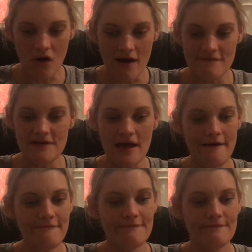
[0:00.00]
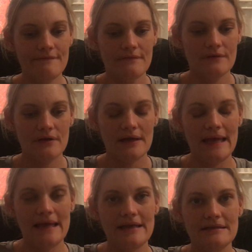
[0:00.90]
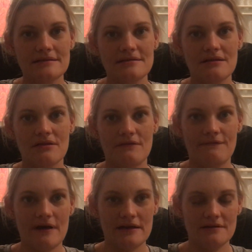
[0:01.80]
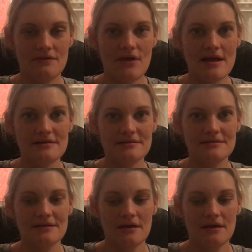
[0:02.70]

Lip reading: IVF and the fact that